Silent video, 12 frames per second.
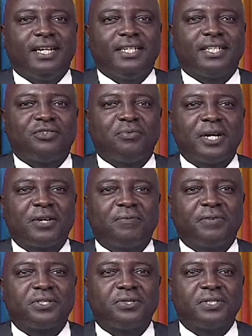Central Bank
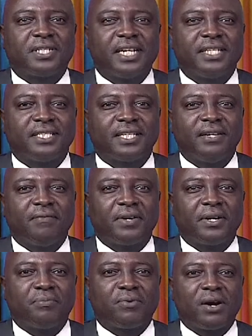officials say
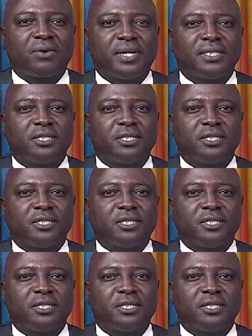significant progress